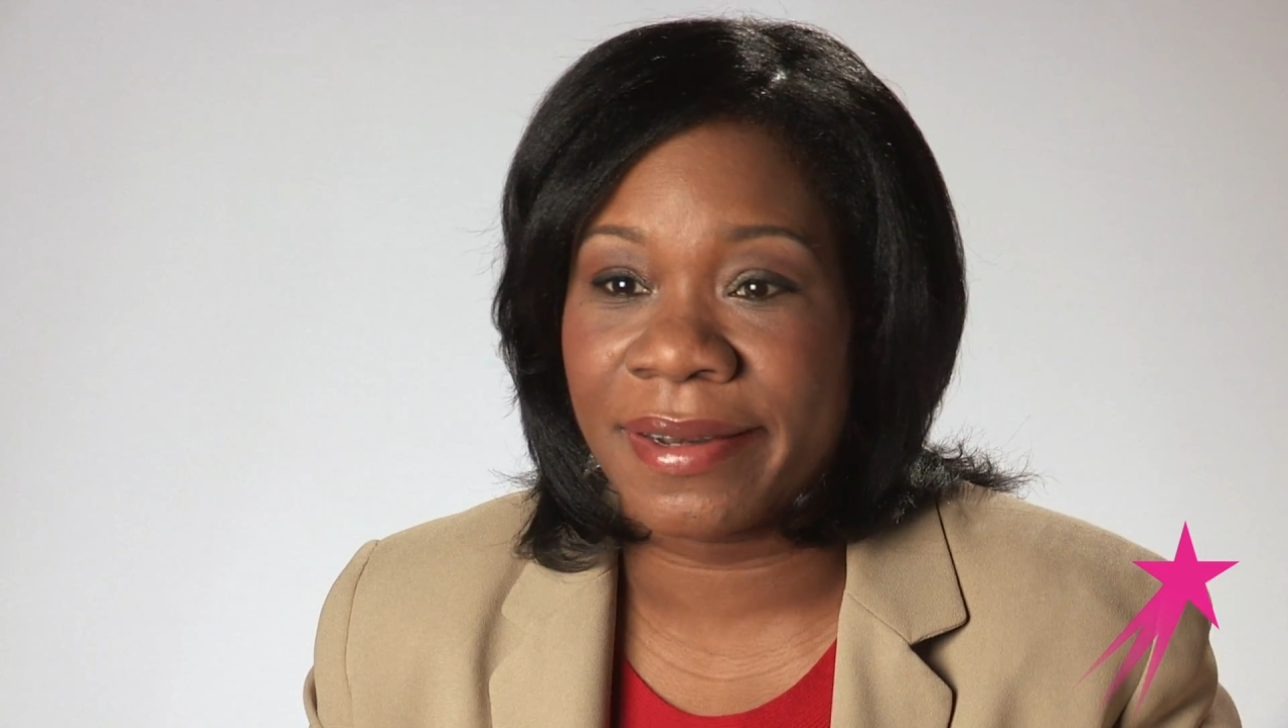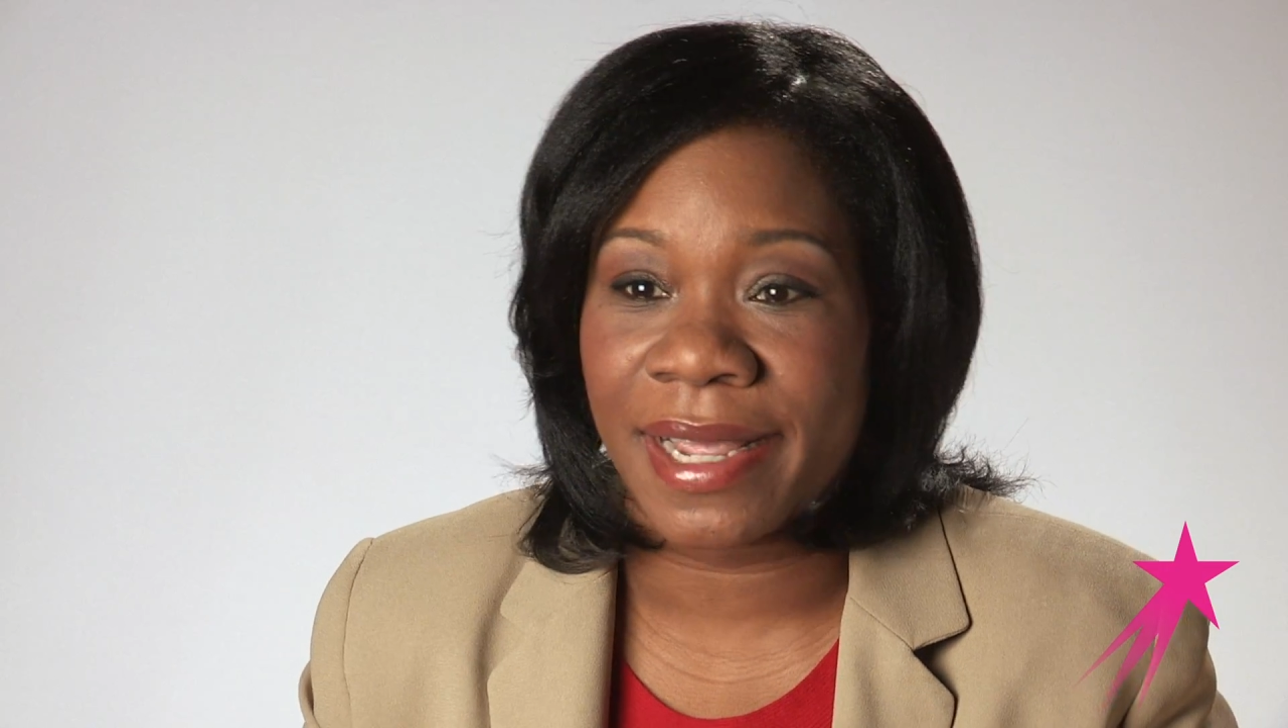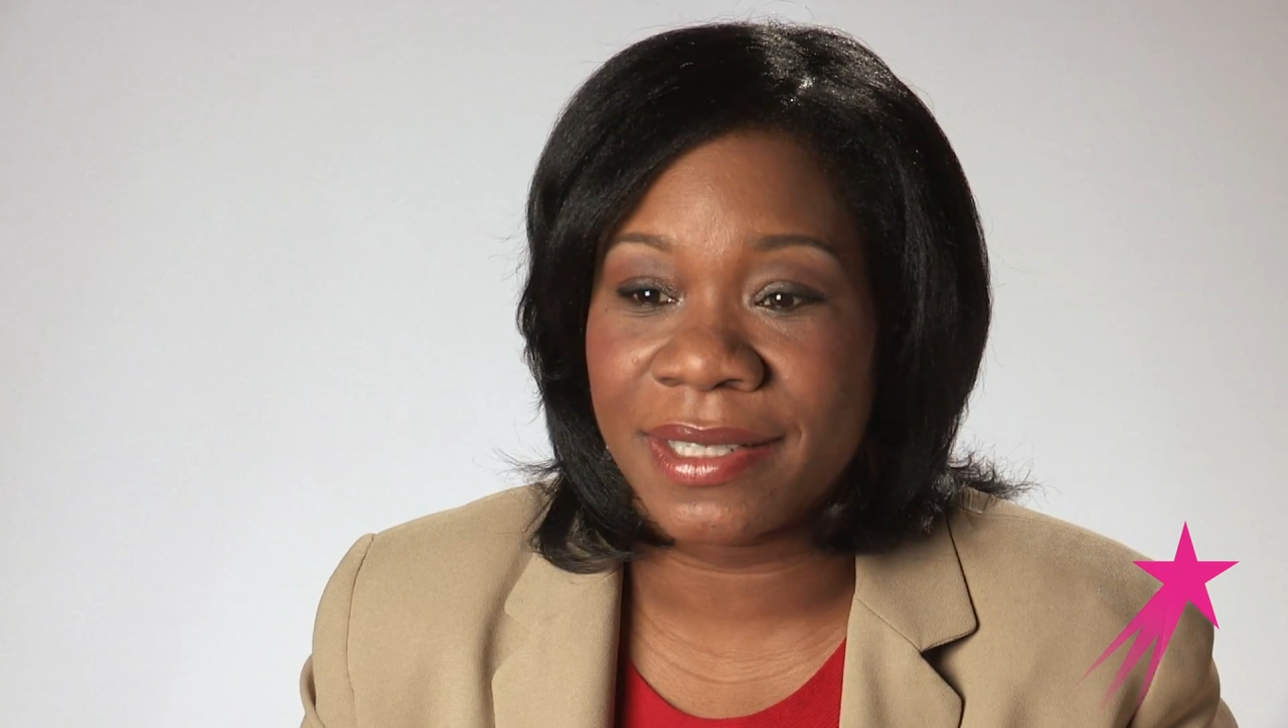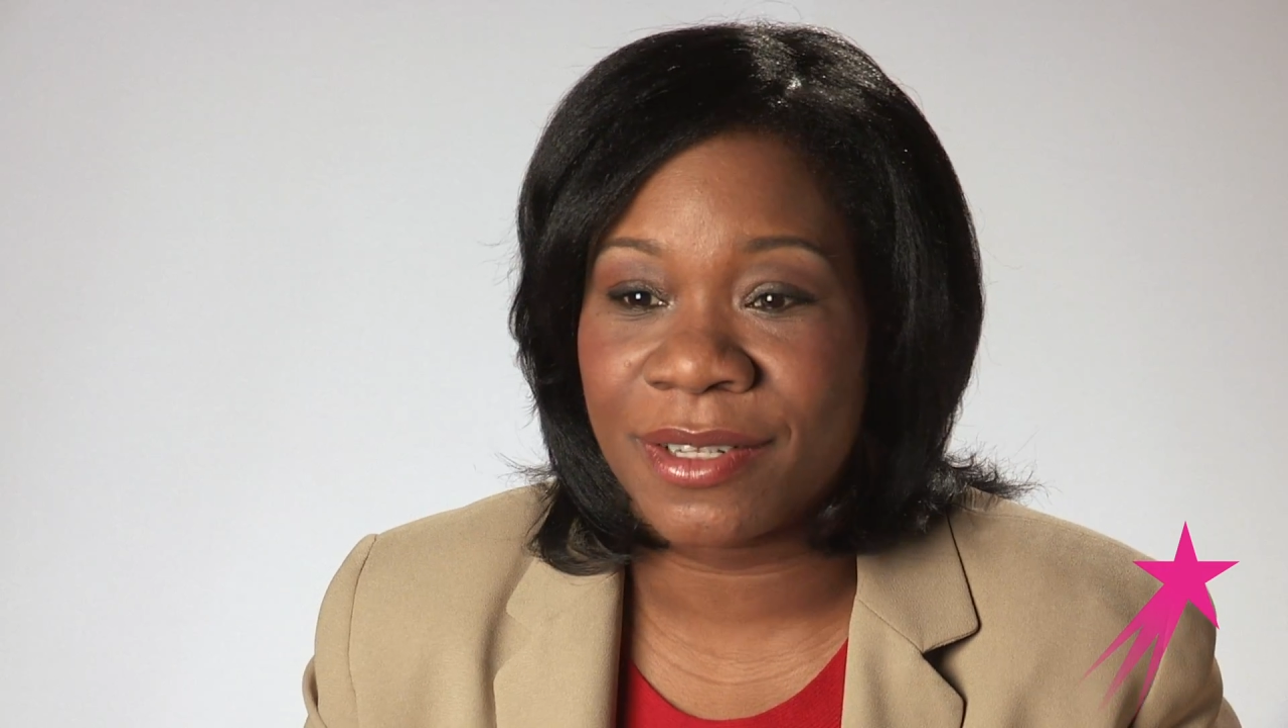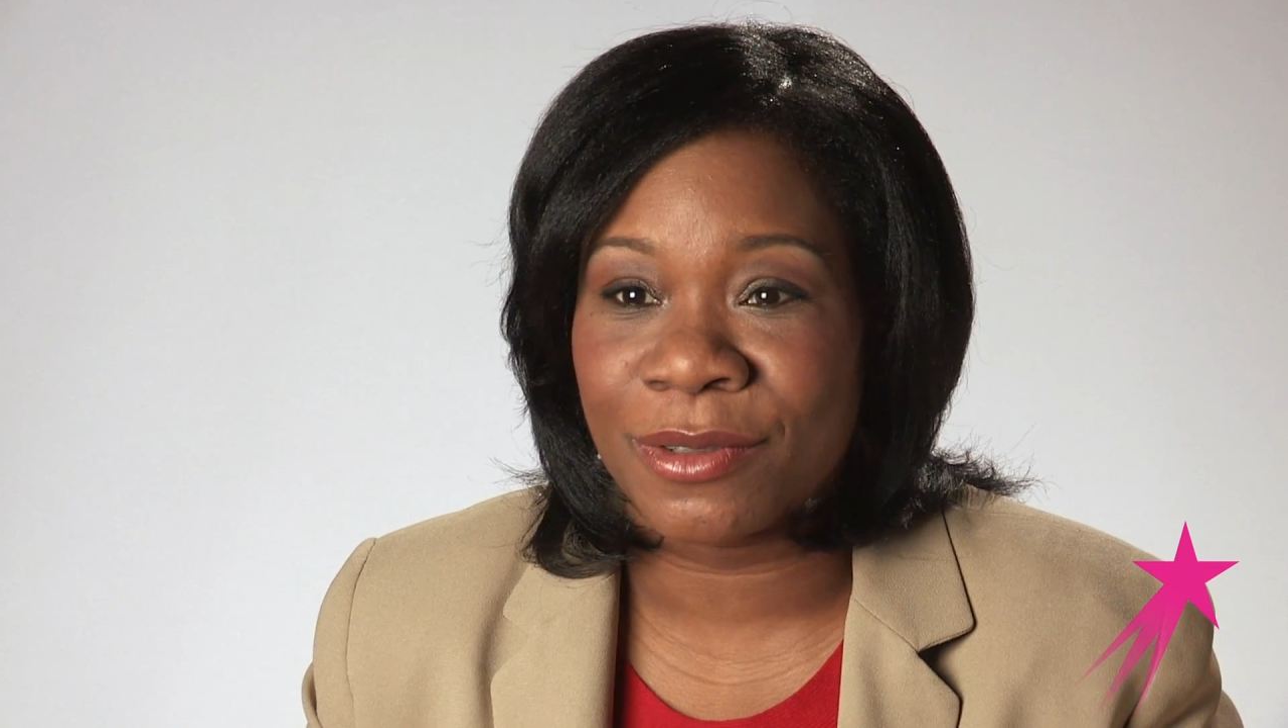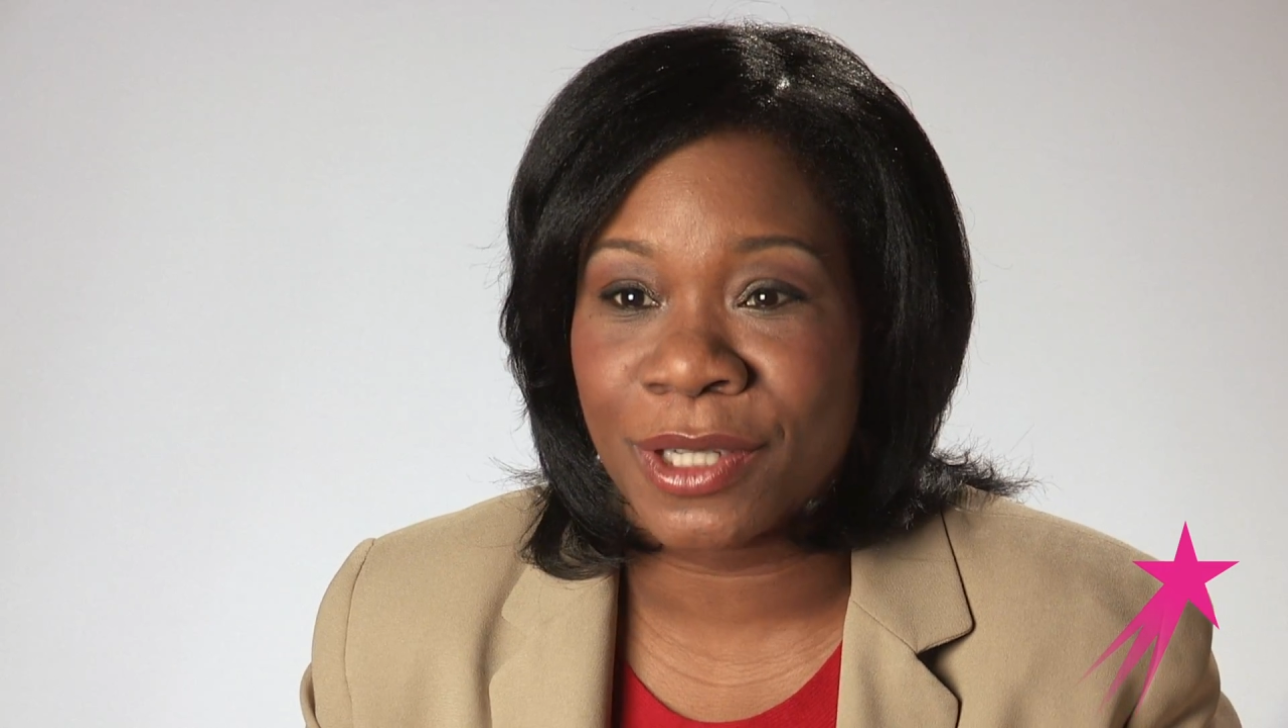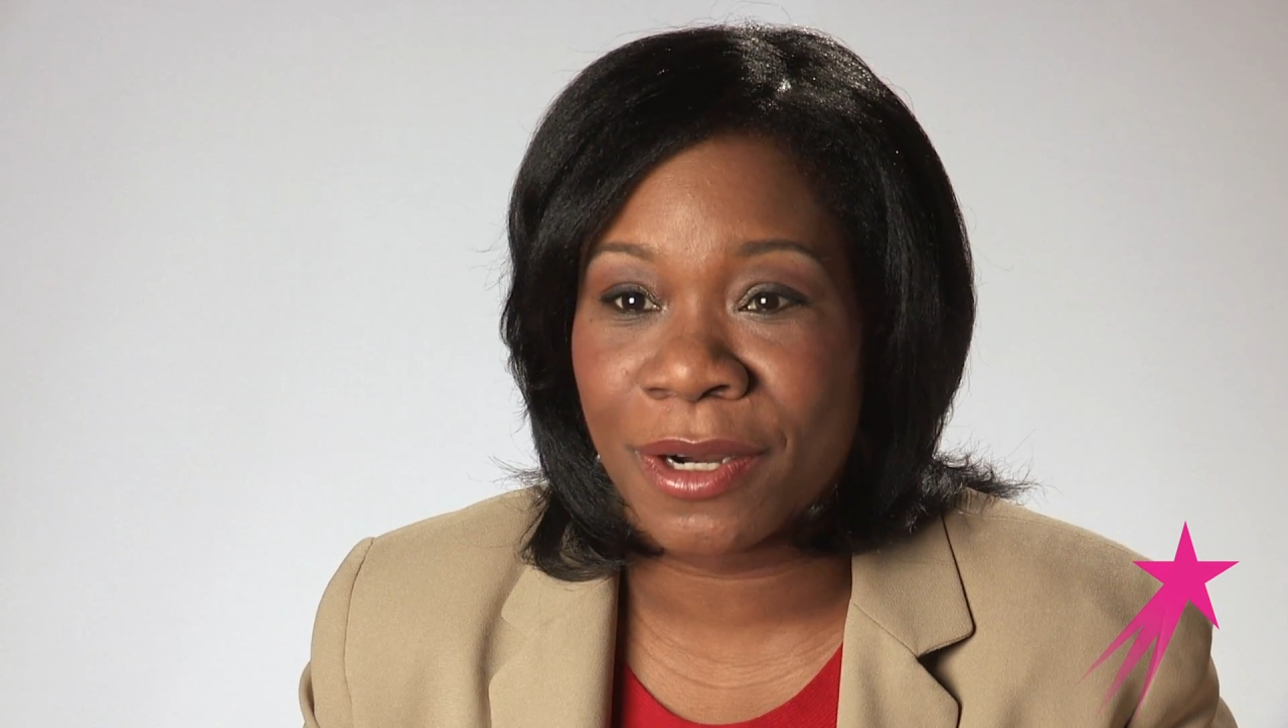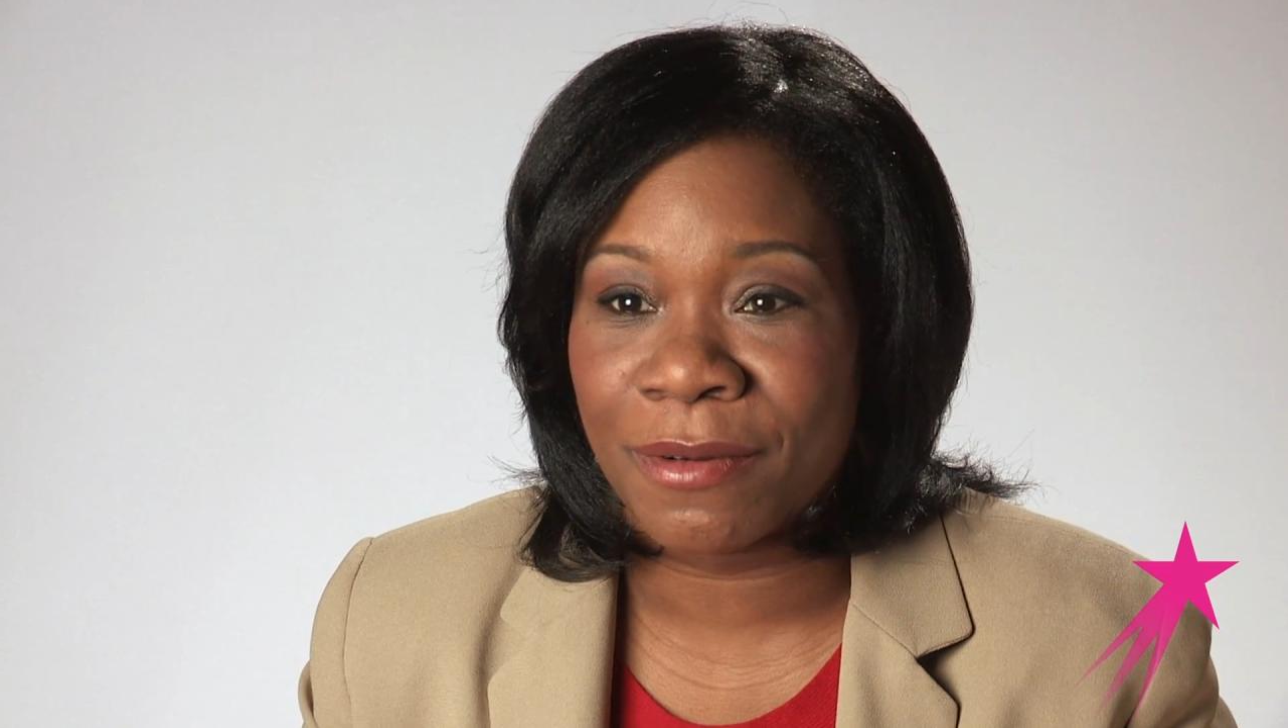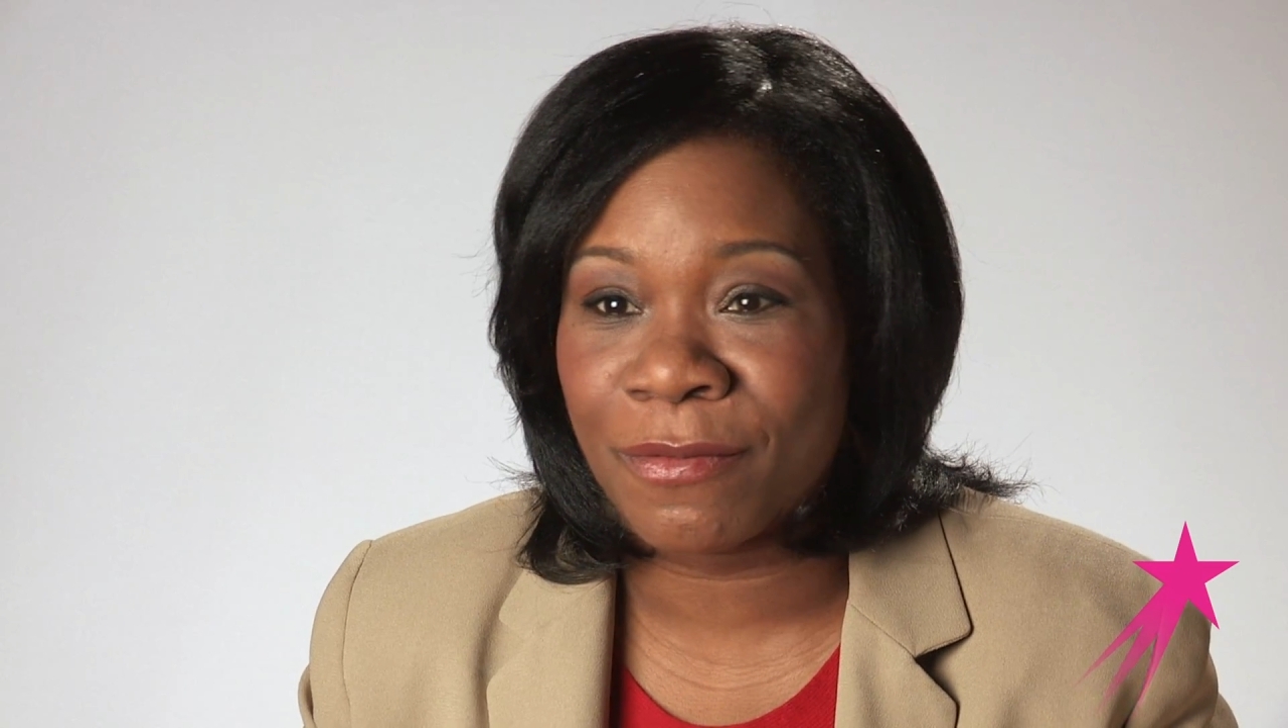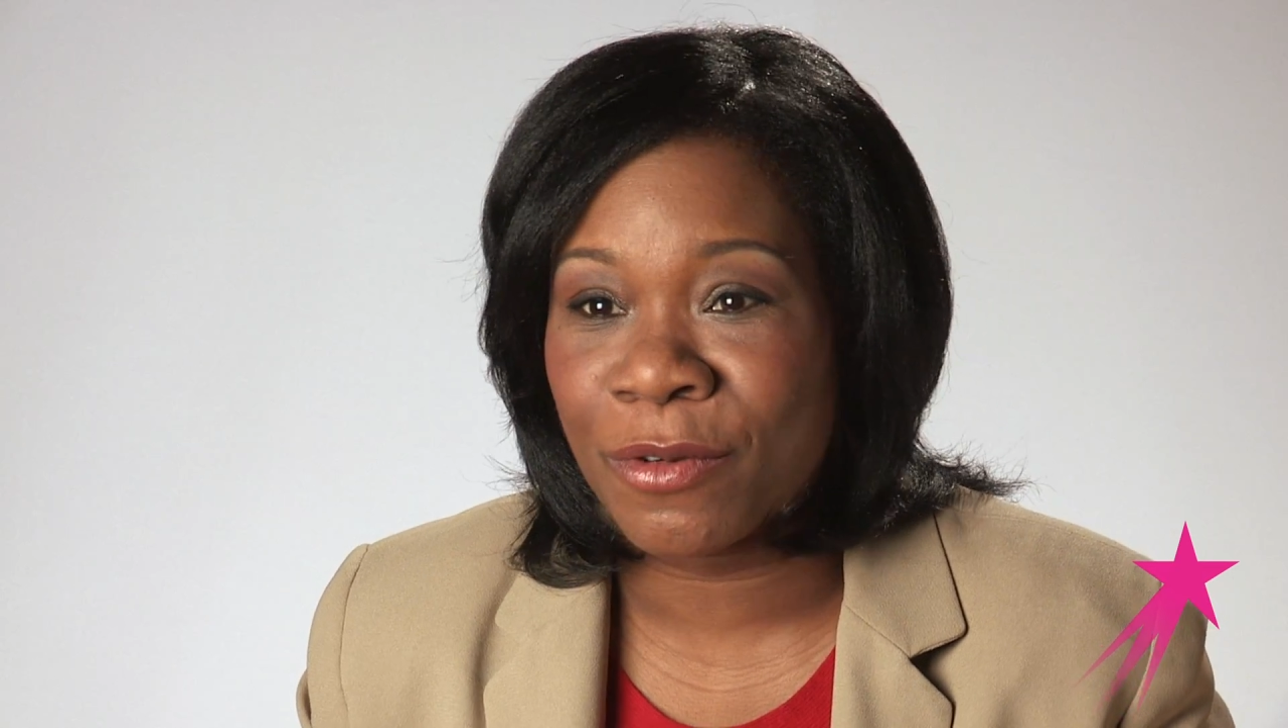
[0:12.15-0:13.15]
nice little
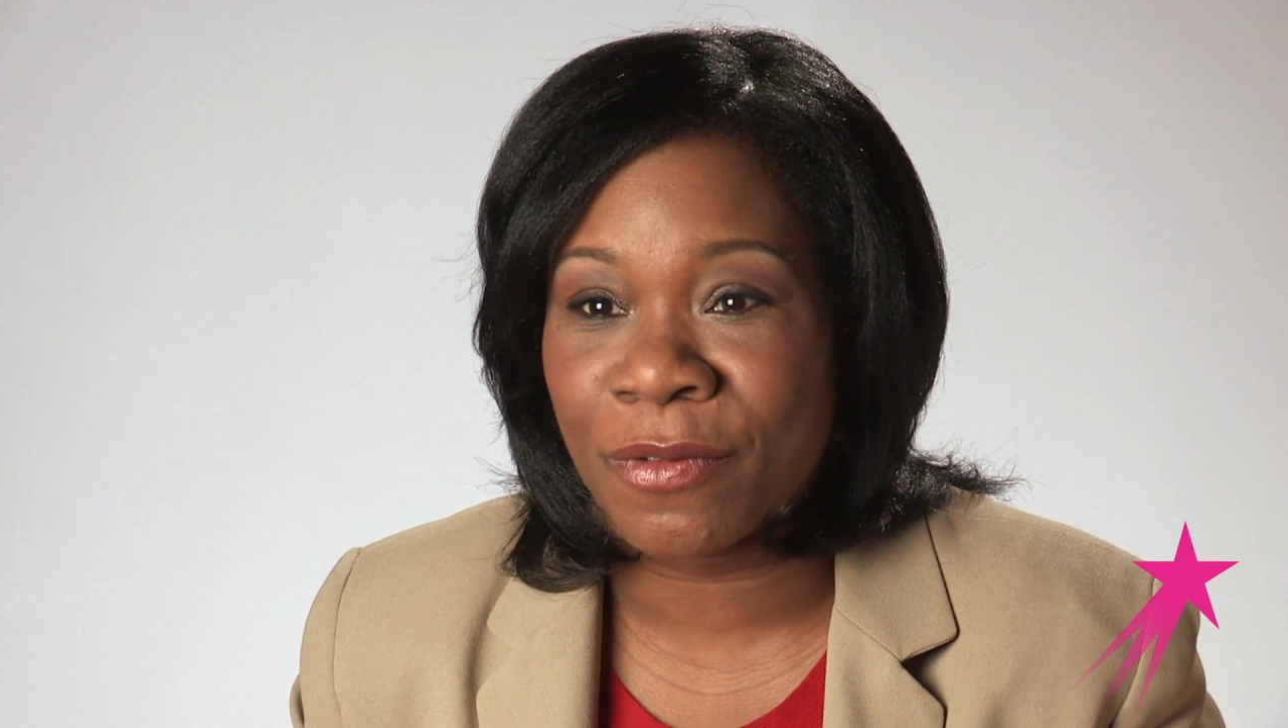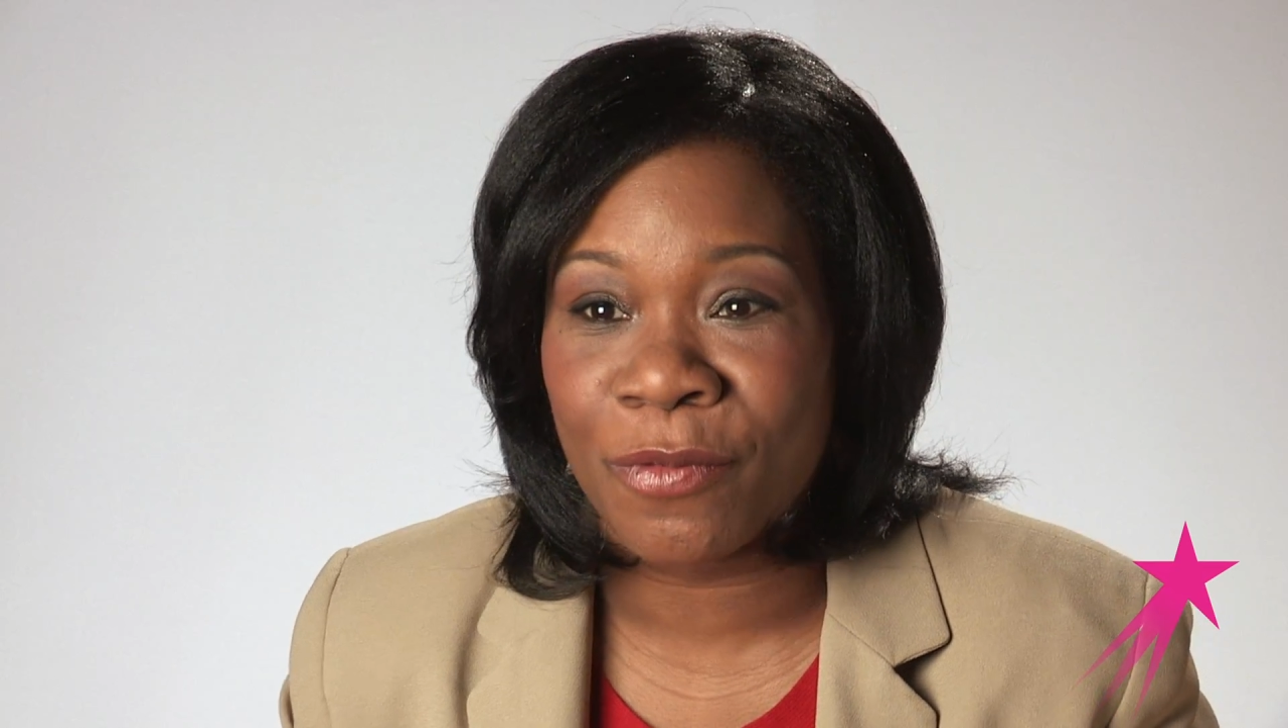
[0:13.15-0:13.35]
term for a